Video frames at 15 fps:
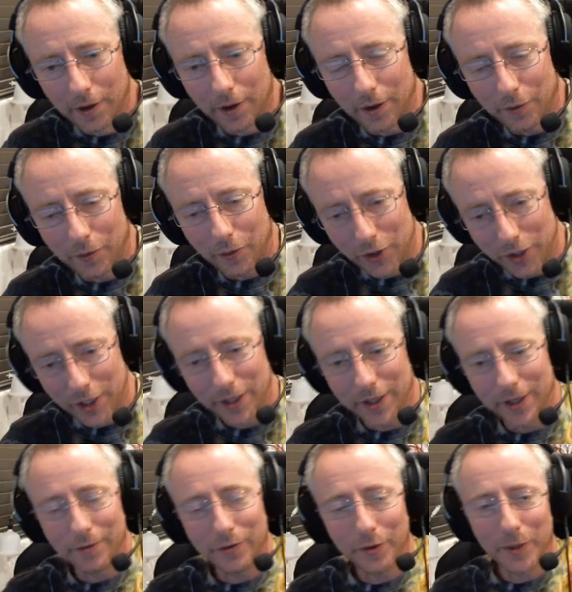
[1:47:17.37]
unfortunately, the
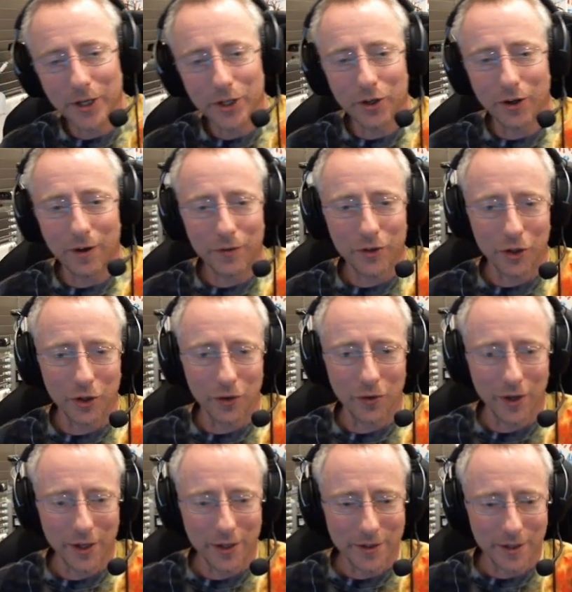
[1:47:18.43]
Information Officer
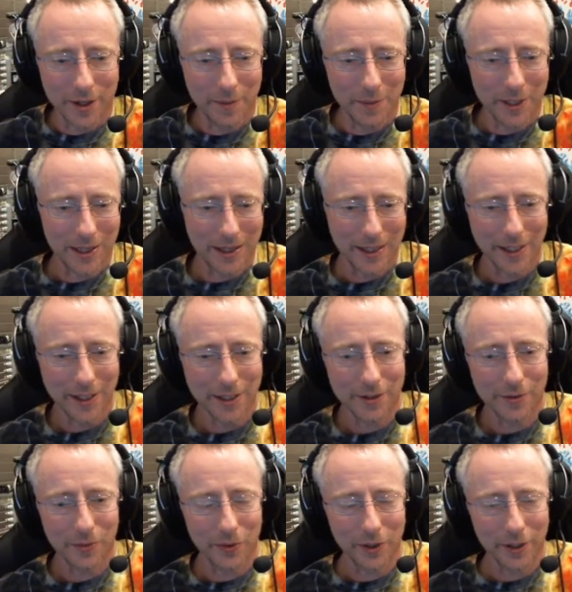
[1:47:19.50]
Grays coming late
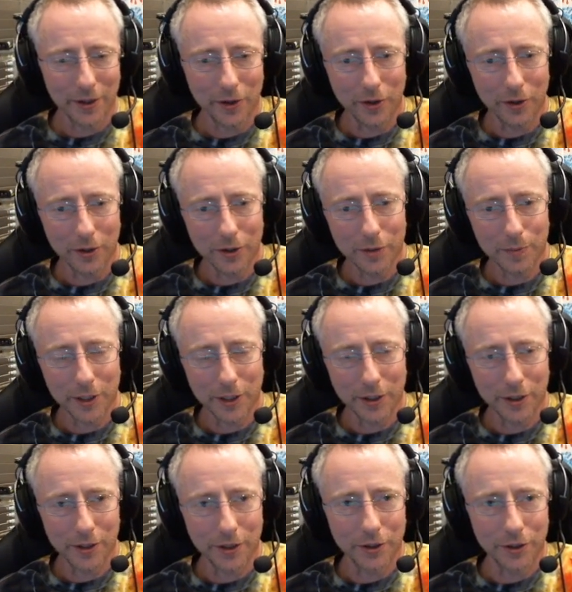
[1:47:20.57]
really hurts
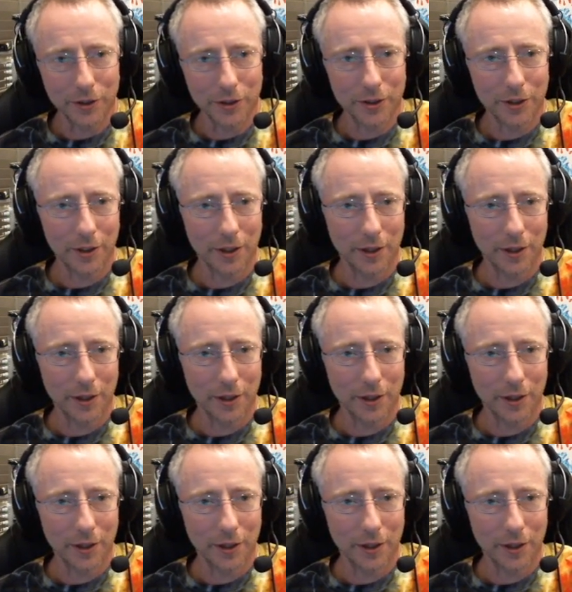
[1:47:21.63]
because